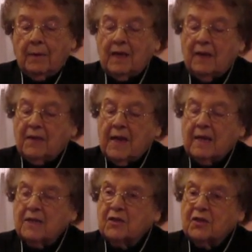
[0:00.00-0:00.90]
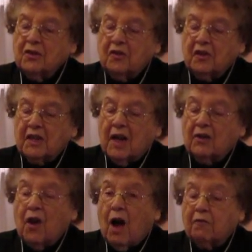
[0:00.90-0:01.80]
Yet they considered it
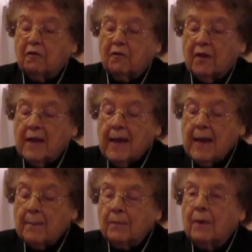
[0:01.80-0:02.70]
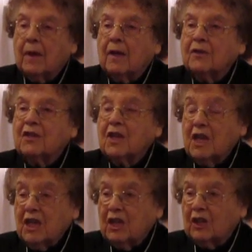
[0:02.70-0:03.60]
unlawful for him to
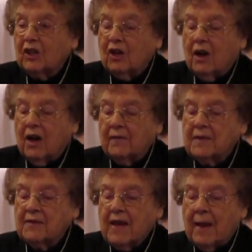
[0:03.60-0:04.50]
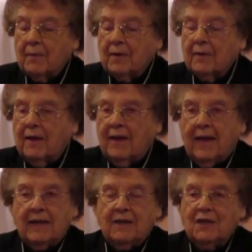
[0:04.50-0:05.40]
heal on the Sabbath.
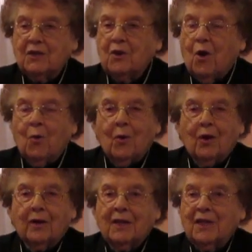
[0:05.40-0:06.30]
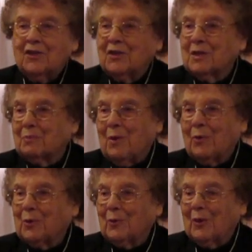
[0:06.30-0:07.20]
And he did no work, he just
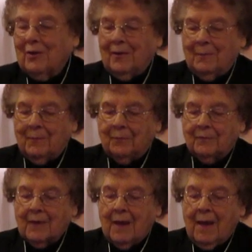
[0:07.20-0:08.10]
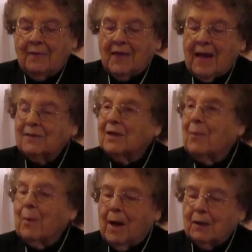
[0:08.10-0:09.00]
spoke the word. That's
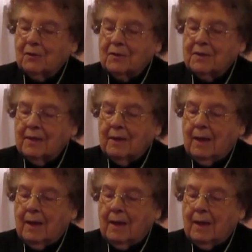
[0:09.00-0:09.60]
hypocrisy.